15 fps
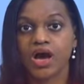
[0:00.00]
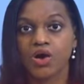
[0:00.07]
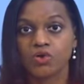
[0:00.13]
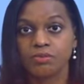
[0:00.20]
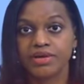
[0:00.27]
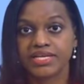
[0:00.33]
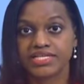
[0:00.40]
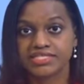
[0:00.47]
how
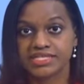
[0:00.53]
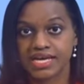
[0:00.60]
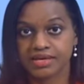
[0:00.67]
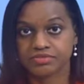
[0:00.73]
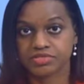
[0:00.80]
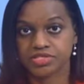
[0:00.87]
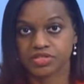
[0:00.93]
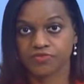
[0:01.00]
many
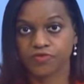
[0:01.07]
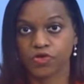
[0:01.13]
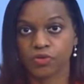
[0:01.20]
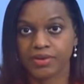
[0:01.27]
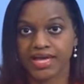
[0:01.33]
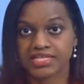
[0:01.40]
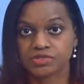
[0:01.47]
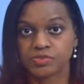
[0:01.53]
times the
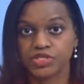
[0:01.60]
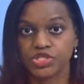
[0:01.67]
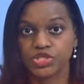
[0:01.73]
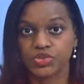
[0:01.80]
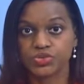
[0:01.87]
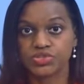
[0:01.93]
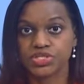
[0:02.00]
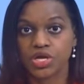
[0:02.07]
form has been
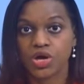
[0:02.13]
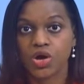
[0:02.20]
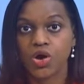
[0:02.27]
used